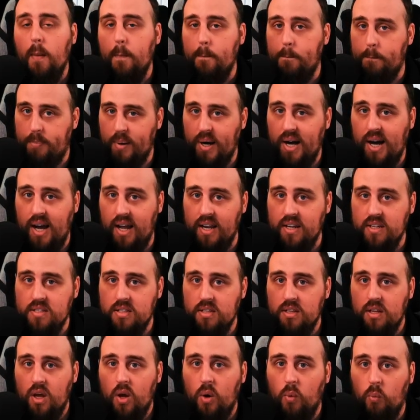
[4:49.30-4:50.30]
But
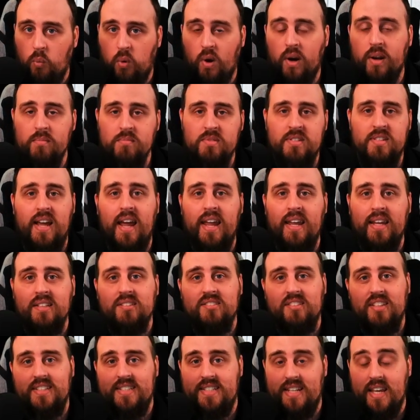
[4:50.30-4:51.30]
what I'm saying
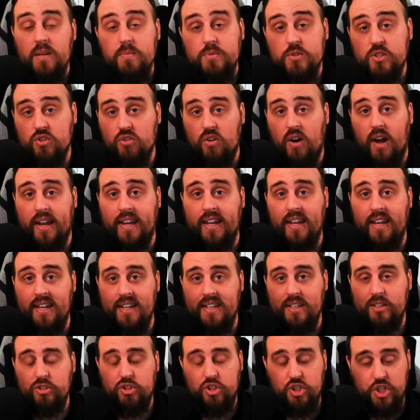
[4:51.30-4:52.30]
is that deep striking
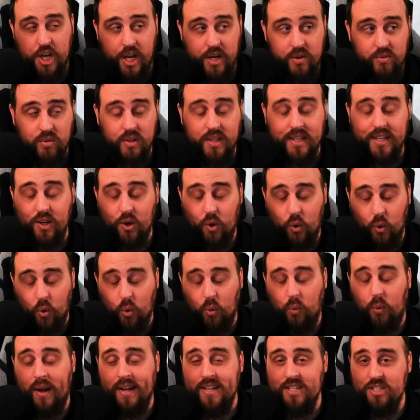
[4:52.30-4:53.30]
is generally
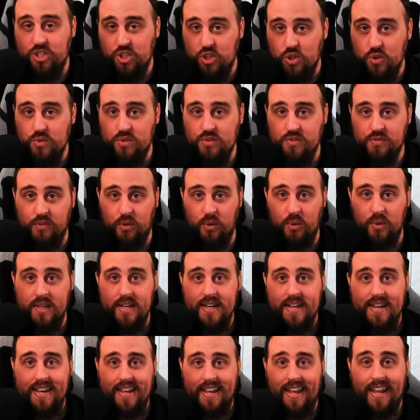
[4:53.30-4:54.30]
always useful.
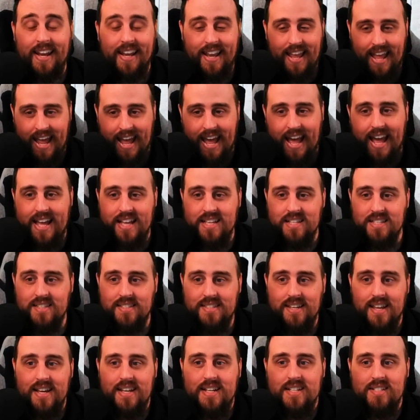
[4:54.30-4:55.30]
It
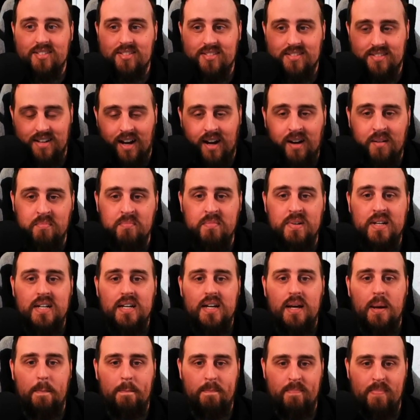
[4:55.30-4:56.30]
has some
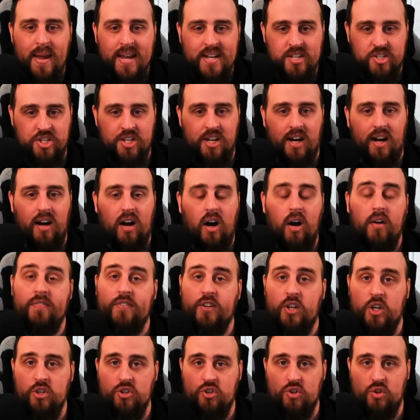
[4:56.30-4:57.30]
measure of
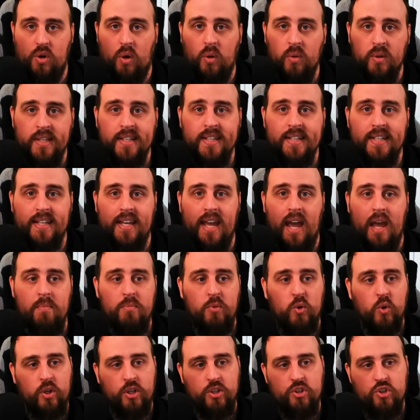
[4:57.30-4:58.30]
controlling the game
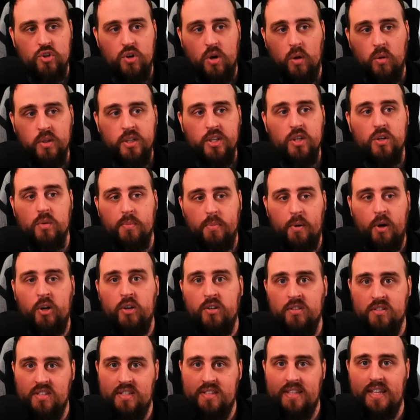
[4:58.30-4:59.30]
or controlling your
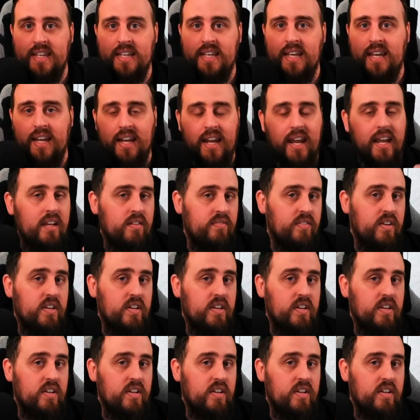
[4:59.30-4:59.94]
opponent's thinking, even